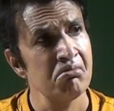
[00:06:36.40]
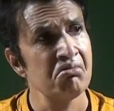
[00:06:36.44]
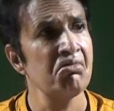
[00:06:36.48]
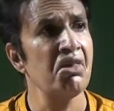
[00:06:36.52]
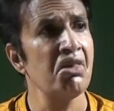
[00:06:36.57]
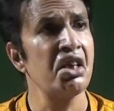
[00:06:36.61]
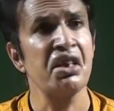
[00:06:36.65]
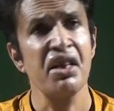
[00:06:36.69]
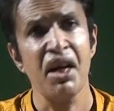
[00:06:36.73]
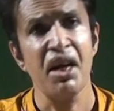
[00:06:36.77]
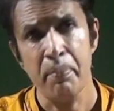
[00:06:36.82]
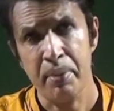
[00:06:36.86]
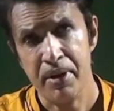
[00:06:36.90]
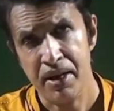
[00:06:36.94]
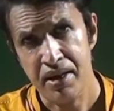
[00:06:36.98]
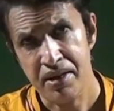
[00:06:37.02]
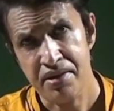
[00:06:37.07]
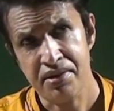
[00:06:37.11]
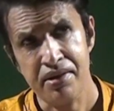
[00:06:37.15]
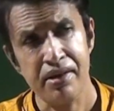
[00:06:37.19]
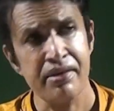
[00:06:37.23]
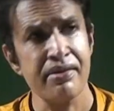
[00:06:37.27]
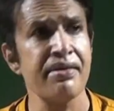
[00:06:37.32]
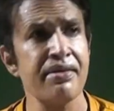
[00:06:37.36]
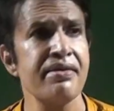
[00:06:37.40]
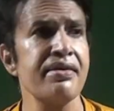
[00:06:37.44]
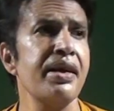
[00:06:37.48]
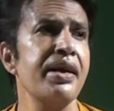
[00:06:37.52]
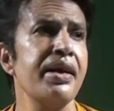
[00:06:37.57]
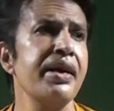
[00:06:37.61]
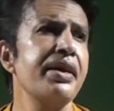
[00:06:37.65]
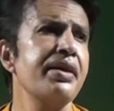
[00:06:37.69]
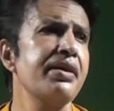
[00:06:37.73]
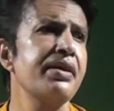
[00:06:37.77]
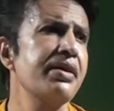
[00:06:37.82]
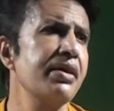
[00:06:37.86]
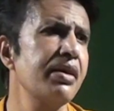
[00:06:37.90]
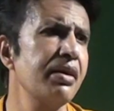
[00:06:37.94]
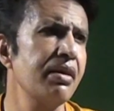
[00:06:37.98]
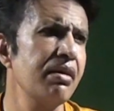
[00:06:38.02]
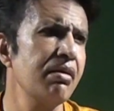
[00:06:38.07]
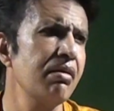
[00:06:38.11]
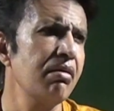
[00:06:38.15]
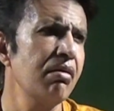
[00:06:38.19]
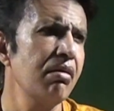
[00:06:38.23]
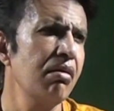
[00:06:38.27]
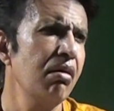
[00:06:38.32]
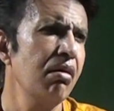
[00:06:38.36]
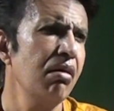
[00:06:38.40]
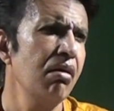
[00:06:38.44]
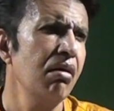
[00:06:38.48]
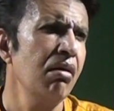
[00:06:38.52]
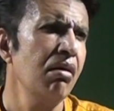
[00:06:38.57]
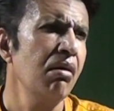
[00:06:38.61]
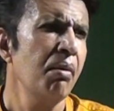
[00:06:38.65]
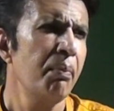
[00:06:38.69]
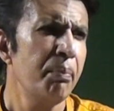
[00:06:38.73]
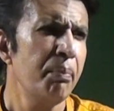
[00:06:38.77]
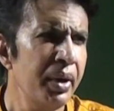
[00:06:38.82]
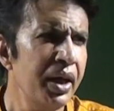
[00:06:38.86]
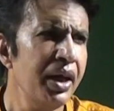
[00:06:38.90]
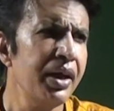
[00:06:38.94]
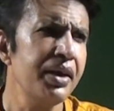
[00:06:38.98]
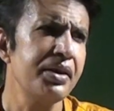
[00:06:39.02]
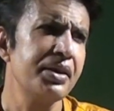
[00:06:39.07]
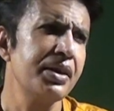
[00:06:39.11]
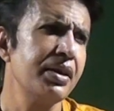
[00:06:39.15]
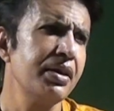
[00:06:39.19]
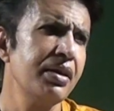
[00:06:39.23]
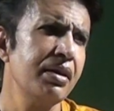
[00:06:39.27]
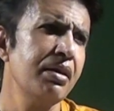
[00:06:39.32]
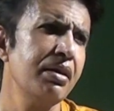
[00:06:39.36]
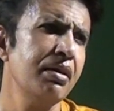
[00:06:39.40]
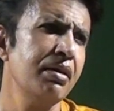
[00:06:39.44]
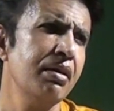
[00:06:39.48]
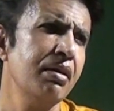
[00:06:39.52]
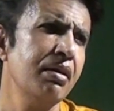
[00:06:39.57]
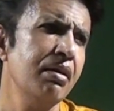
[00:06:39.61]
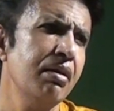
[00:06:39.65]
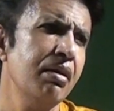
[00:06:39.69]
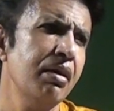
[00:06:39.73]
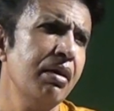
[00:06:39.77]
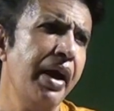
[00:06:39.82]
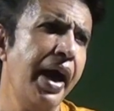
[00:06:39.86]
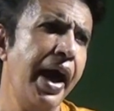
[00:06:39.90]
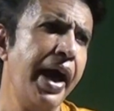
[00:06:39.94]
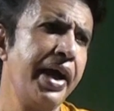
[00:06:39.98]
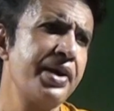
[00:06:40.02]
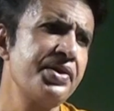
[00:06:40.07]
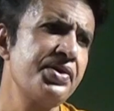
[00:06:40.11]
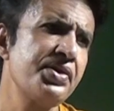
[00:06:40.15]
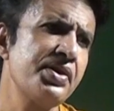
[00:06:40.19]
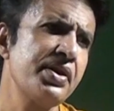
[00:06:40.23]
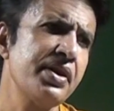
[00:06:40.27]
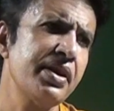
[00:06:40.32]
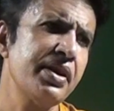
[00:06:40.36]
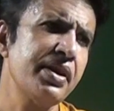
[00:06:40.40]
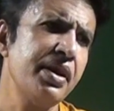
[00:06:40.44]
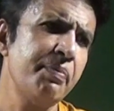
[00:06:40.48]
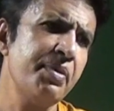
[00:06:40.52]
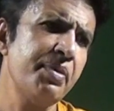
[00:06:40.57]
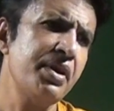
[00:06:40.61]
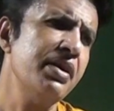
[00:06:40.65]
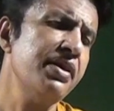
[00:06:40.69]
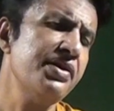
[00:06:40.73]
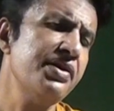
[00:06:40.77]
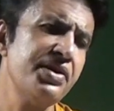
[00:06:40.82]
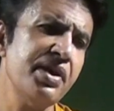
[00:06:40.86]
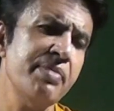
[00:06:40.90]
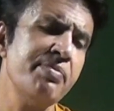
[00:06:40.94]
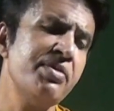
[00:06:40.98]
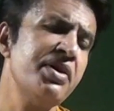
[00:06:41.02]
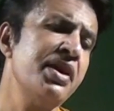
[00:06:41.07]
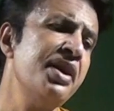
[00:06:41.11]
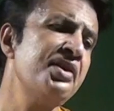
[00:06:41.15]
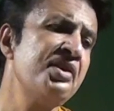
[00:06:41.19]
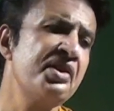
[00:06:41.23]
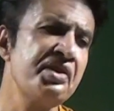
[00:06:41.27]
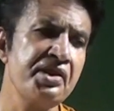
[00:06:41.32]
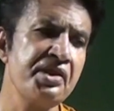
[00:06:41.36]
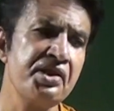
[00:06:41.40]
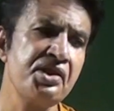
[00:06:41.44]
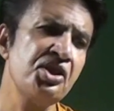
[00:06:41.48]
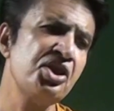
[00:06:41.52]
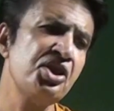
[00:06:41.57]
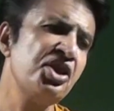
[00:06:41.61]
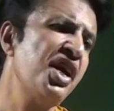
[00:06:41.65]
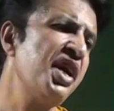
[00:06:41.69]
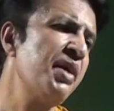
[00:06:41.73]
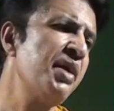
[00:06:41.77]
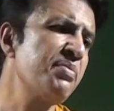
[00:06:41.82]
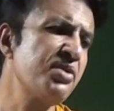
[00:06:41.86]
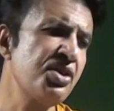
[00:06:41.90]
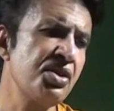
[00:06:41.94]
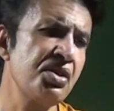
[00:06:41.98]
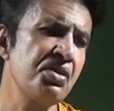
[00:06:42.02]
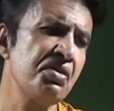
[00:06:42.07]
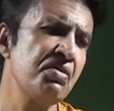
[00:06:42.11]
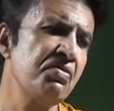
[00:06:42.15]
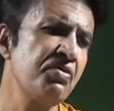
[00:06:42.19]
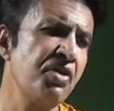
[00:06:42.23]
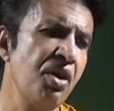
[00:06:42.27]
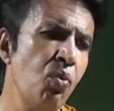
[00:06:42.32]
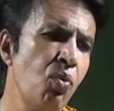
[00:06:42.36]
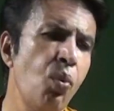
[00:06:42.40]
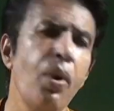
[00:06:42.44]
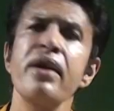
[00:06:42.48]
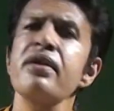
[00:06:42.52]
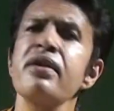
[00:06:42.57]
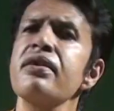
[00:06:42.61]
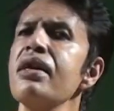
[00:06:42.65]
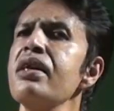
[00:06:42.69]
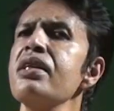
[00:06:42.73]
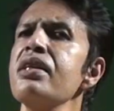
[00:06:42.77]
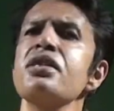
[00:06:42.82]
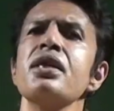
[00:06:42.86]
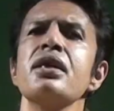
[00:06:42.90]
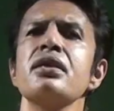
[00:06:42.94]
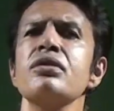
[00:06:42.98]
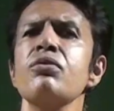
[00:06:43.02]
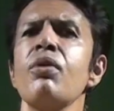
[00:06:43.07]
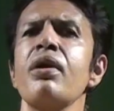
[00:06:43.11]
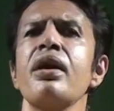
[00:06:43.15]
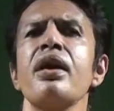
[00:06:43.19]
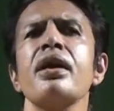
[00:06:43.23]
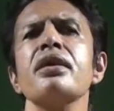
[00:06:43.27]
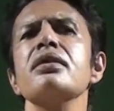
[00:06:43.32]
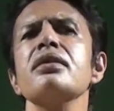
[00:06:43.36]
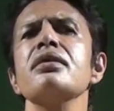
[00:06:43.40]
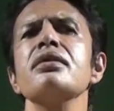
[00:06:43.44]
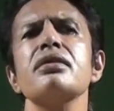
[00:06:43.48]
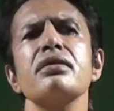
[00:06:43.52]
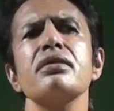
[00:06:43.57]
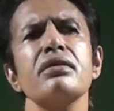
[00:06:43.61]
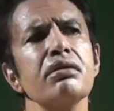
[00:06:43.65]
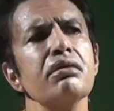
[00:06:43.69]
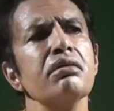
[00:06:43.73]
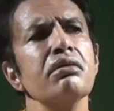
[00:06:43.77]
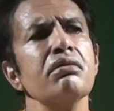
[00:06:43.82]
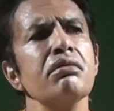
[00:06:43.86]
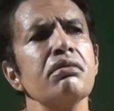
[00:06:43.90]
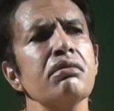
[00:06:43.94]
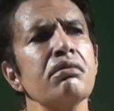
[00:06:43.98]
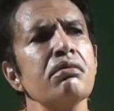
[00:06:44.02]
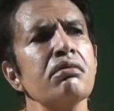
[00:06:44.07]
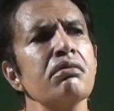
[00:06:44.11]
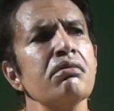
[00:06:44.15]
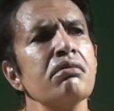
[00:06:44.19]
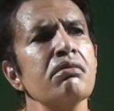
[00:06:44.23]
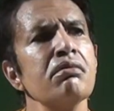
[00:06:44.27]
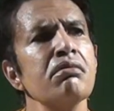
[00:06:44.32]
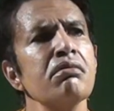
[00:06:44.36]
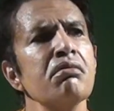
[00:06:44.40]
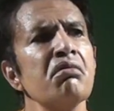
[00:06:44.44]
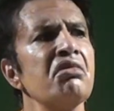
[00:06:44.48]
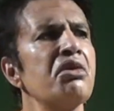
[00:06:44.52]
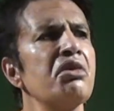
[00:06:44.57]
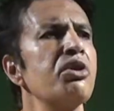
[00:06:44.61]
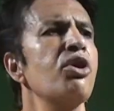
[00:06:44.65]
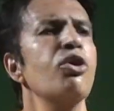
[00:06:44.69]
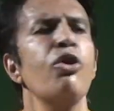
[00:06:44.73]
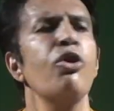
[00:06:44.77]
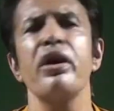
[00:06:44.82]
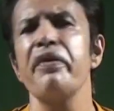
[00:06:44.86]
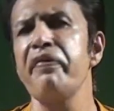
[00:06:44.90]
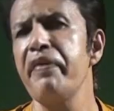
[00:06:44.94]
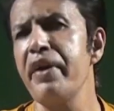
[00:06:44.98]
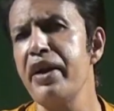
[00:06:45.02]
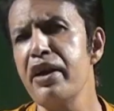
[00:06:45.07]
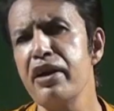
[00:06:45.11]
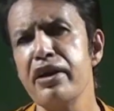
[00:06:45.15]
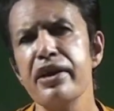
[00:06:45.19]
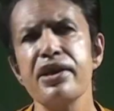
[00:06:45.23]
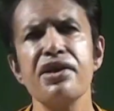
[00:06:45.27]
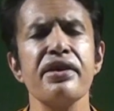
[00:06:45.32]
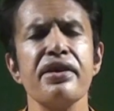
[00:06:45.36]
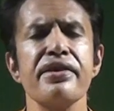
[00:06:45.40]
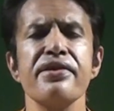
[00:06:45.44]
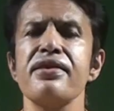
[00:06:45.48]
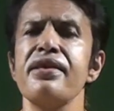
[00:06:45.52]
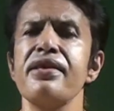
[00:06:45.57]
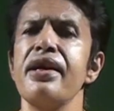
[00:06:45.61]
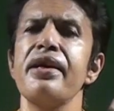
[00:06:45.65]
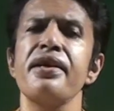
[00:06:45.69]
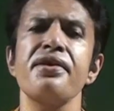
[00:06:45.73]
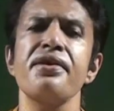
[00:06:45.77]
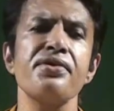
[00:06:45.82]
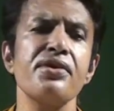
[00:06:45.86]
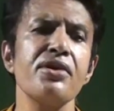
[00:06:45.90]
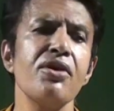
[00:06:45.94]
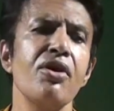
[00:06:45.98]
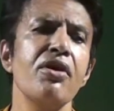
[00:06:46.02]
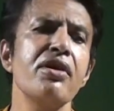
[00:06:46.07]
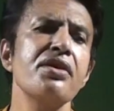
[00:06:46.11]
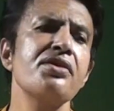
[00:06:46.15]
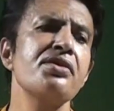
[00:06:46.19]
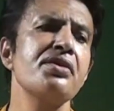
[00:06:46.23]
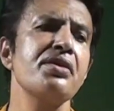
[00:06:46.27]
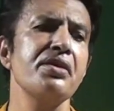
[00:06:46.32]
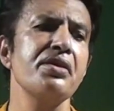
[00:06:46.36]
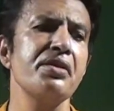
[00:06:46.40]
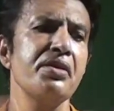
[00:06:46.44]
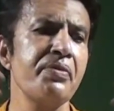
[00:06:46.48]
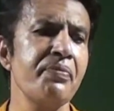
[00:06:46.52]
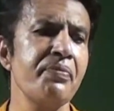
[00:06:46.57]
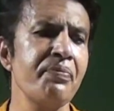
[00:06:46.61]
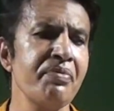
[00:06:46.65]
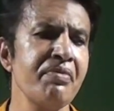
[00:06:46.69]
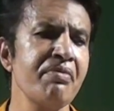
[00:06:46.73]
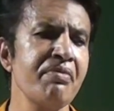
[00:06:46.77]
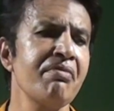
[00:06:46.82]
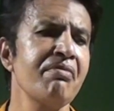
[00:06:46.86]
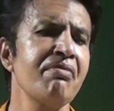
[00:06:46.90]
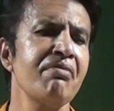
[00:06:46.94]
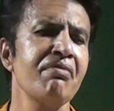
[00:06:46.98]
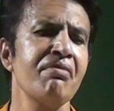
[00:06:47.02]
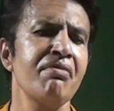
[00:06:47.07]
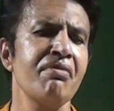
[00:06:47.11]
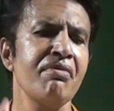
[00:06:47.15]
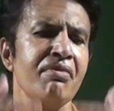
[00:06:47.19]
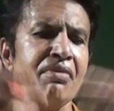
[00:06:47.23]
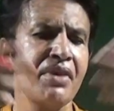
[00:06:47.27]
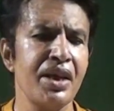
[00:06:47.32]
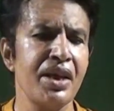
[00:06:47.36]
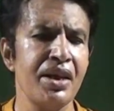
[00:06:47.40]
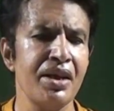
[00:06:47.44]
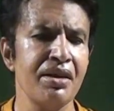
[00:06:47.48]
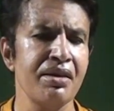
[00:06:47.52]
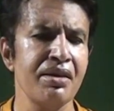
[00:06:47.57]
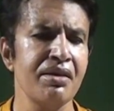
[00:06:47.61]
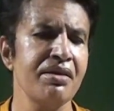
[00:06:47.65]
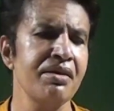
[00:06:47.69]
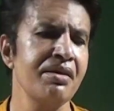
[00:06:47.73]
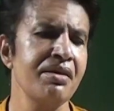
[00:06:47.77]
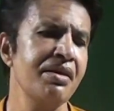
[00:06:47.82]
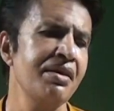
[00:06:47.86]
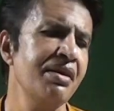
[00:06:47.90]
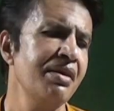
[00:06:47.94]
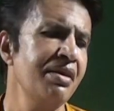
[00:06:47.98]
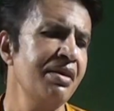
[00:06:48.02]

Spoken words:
capitalistic society. But as capitalism changes its shapes from one culture to another, there are a lot of indigenous things also, you know,